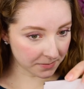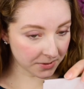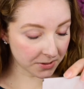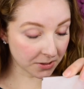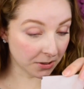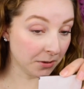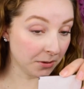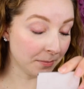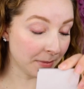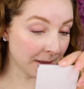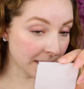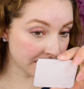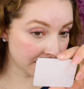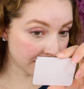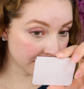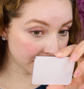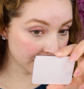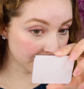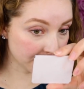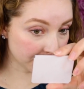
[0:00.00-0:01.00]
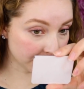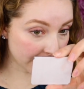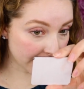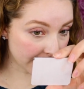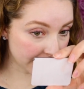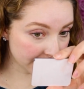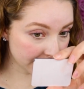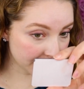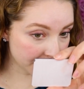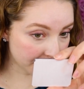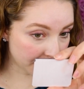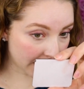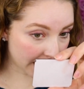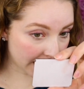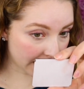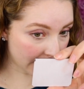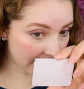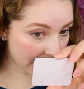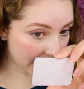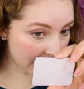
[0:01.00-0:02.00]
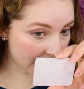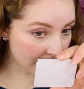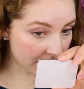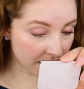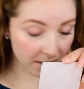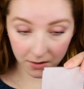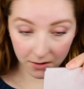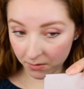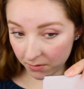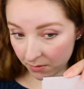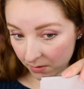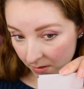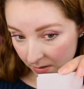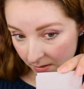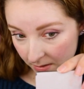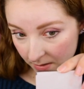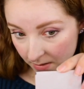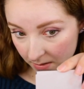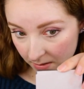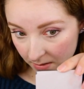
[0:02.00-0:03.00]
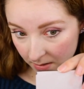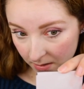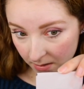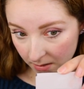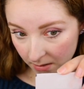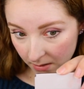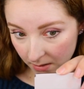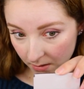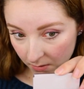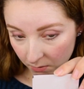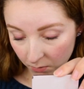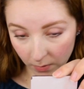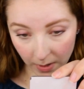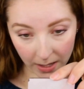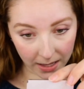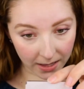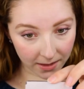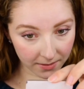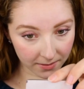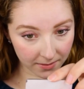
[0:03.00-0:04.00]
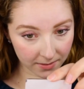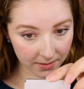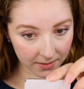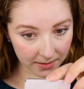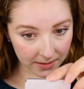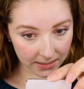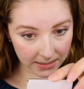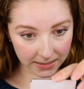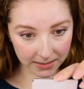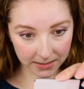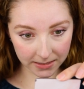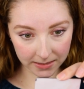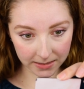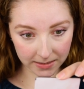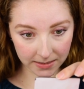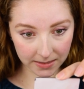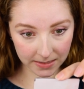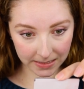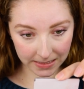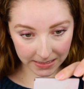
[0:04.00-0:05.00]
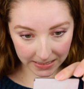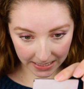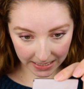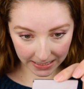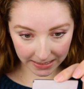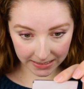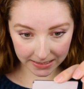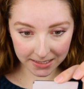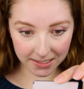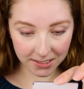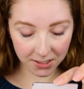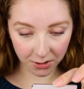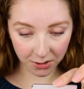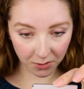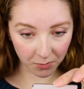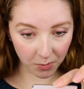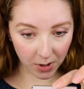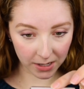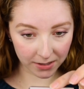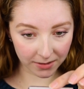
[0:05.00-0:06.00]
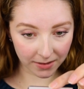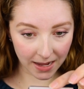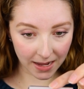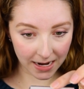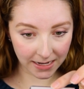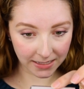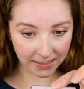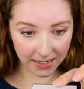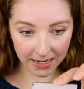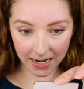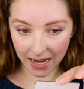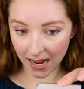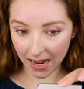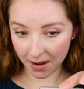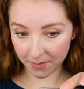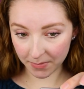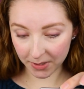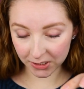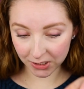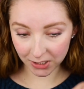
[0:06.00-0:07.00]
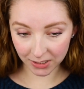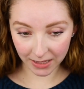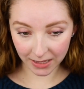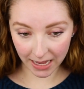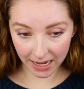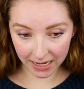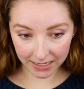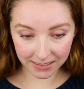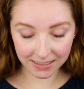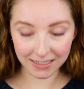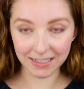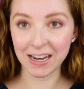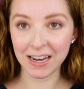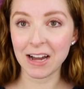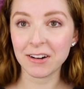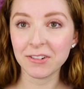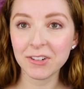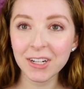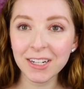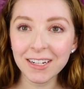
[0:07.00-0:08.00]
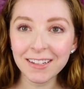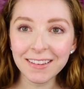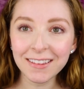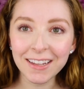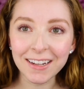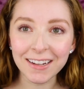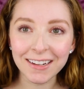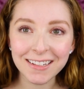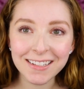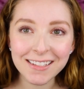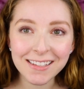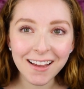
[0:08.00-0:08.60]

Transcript: so pleasantly surprised by how well this sticks to the waterline and how much it lasts and how good it looks.